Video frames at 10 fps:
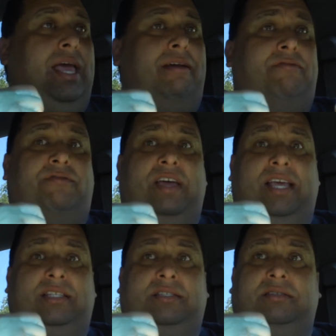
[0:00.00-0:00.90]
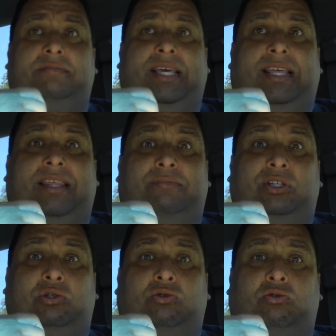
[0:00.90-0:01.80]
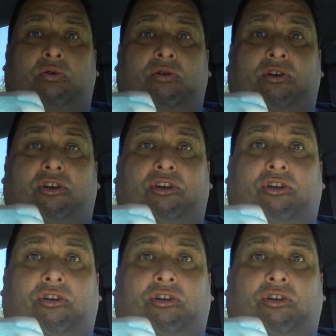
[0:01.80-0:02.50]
We have faith to make the talk.